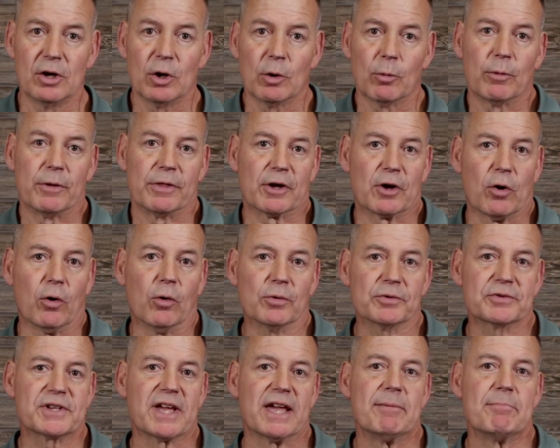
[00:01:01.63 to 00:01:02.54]
When the
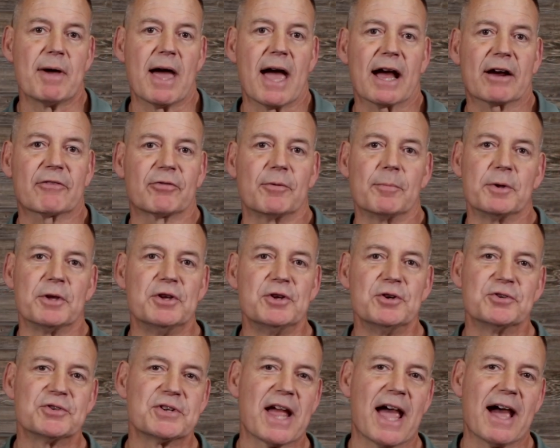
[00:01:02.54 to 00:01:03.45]
Colts came back from a
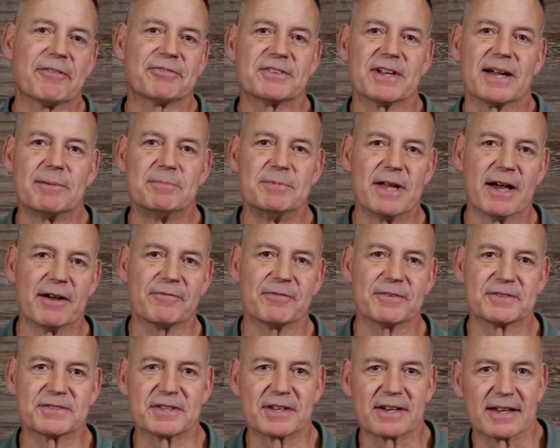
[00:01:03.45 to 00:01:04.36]
huge halftime
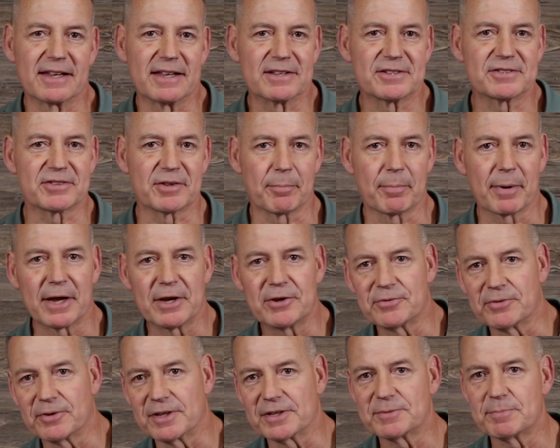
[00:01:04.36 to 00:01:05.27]
deficit against the
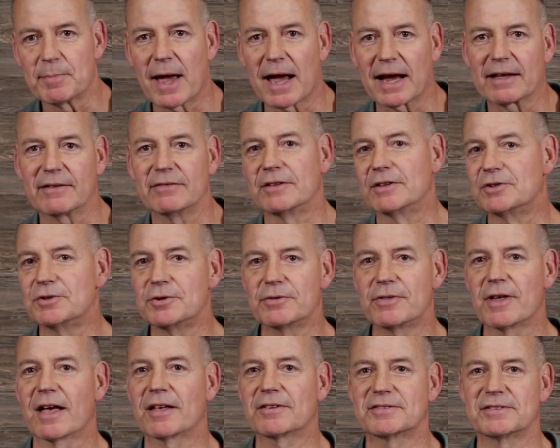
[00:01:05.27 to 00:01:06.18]
Patriots back in the
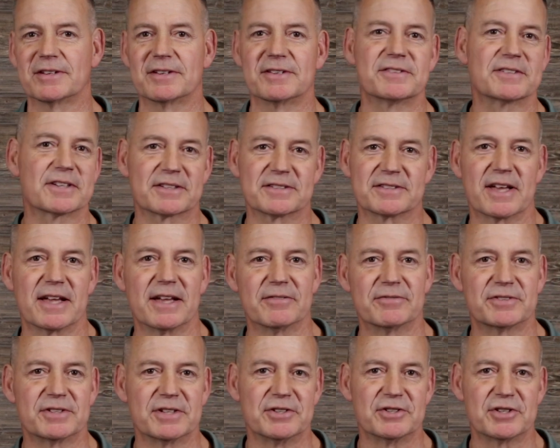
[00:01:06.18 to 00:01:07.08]
2006
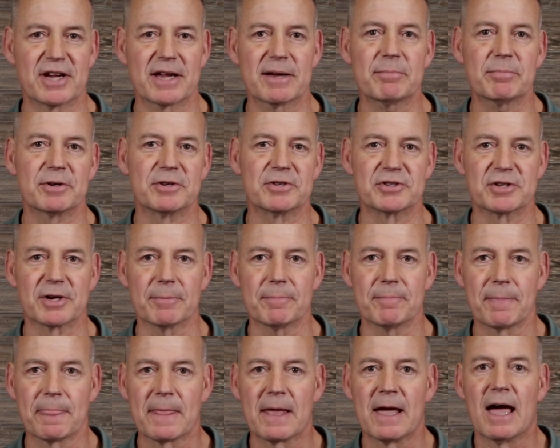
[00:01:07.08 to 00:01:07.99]
AFC Championship,
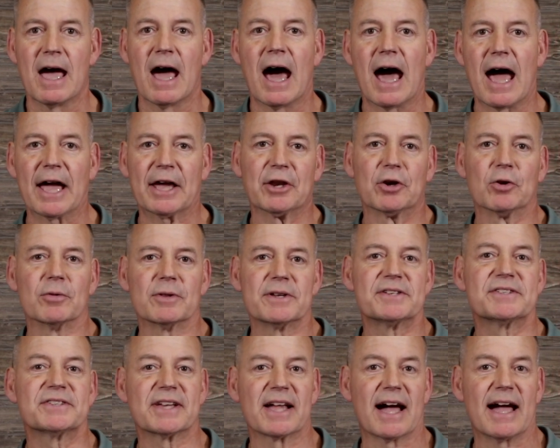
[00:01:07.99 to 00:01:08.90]
I can only
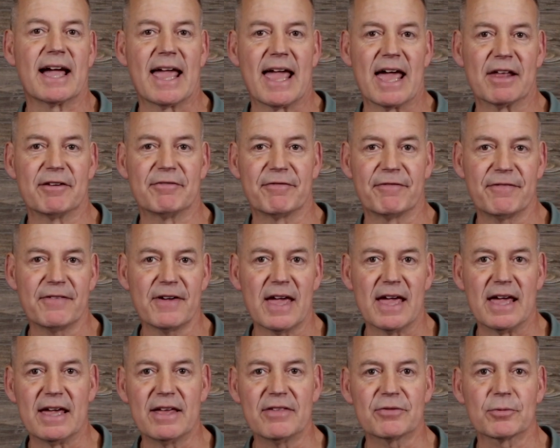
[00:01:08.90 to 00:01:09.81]
say I had
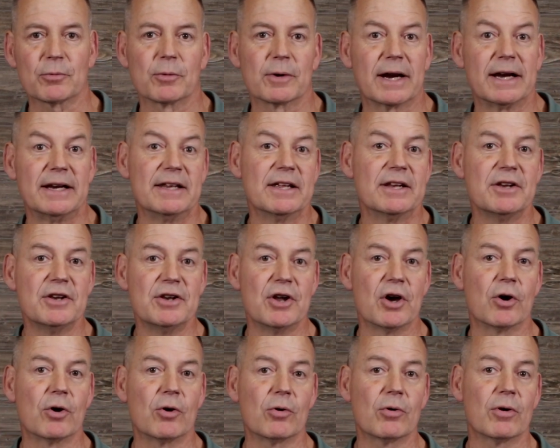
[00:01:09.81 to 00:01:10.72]
faith when I didn't
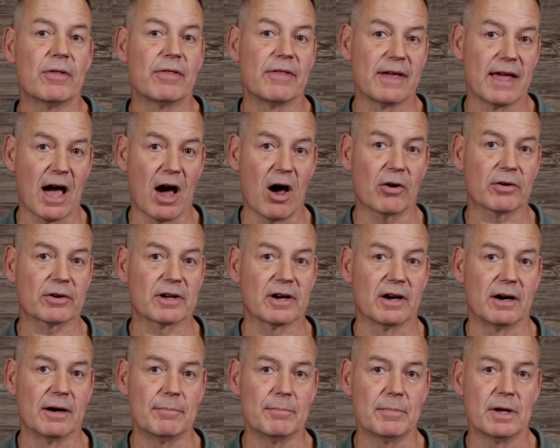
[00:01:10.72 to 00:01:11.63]
know the
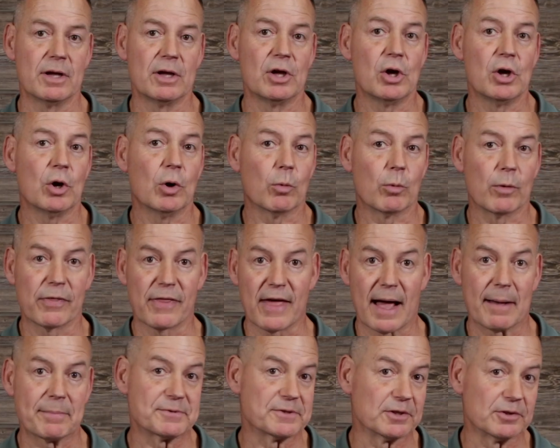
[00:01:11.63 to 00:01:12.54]
outcome with
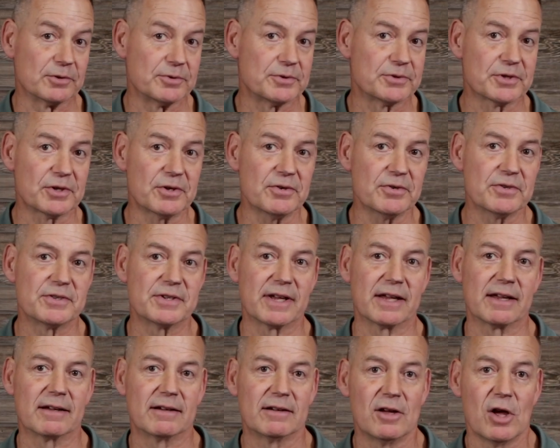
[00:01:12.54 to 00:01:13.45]
absolute
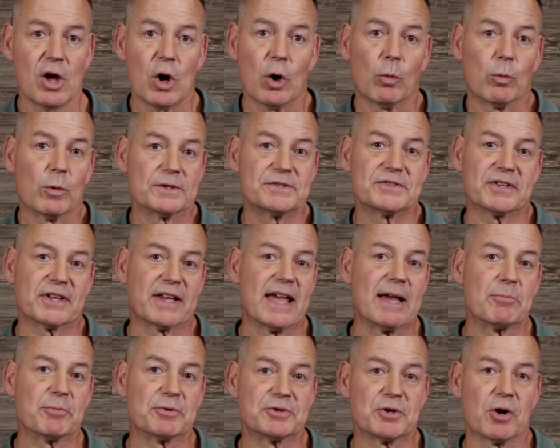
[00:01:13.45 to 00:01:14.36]
certainty. Once the
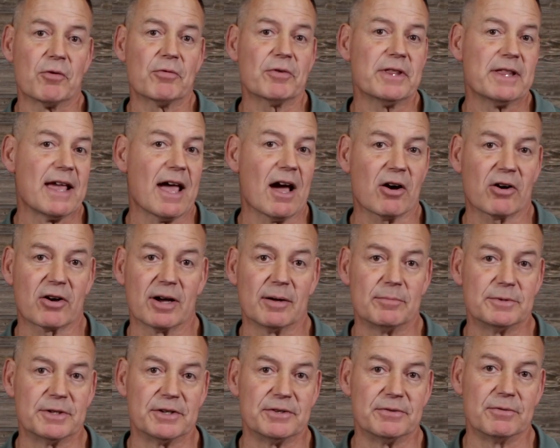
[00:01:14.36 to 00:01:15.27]
game was over and the
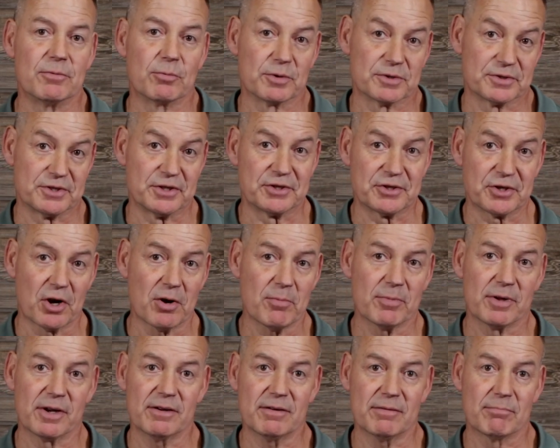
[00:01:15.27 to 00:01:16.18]
outcome was
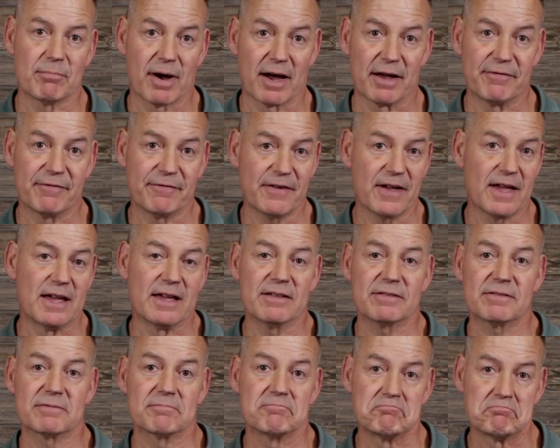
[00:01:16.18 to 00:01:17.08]
determined, my
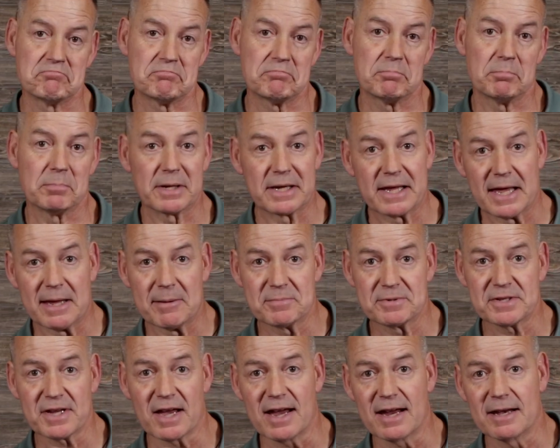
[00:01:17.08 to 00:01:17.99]
faith became
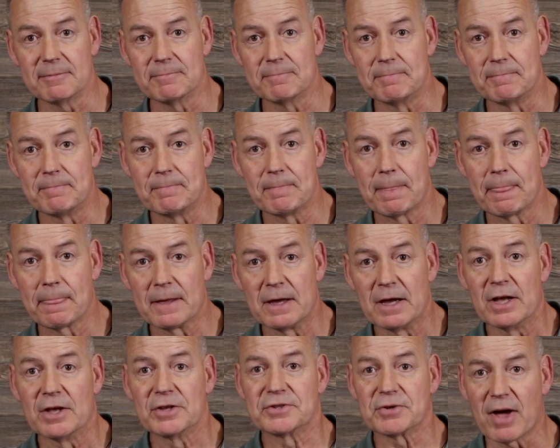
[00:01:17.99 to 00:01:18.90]
sight.
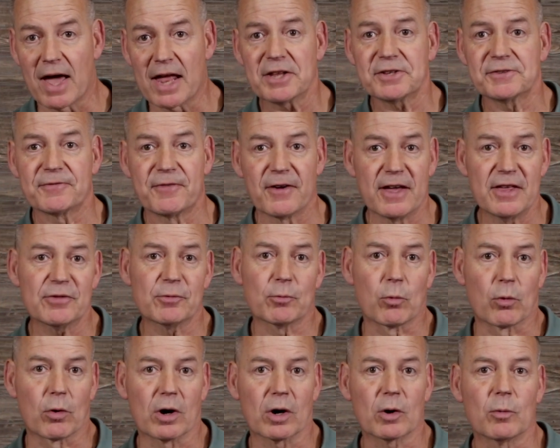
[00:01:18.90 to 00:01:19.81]
So how does faith
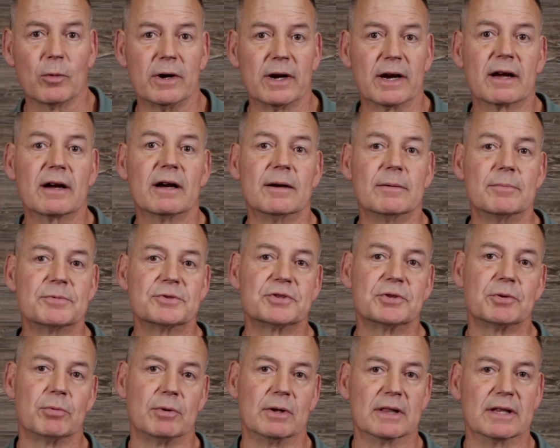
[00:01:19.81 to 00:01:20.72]
work when it comes
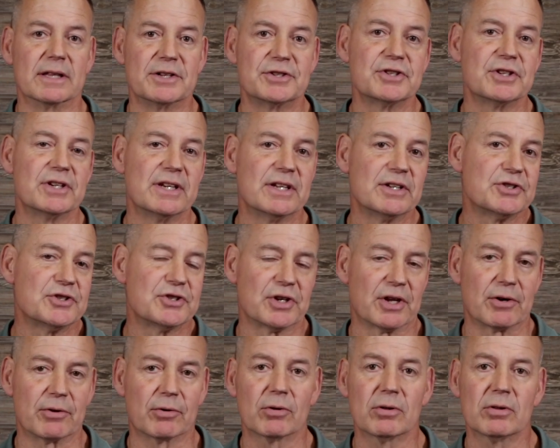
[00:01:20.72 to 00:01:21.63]
to religion in
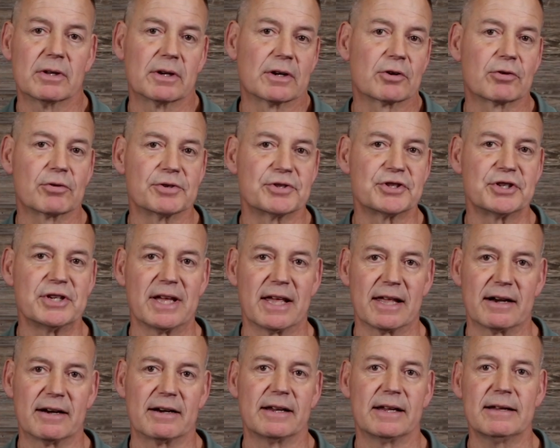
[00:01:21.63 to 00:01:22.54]
general and
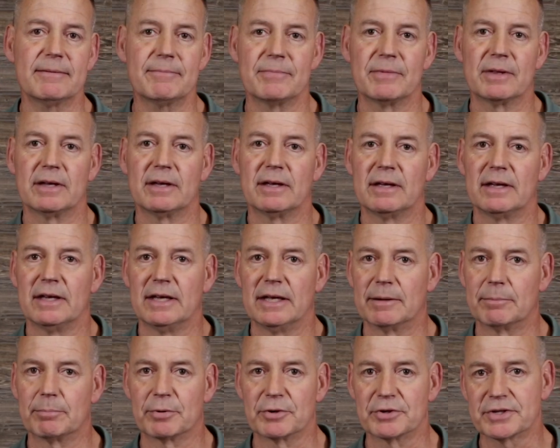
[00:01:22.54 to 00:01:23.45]
Christianity
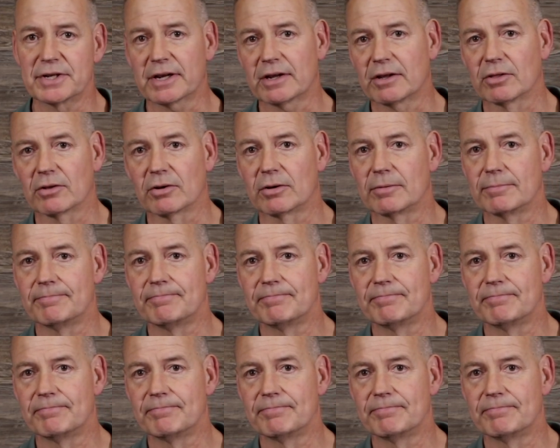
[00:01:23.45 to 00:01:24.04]
in particular?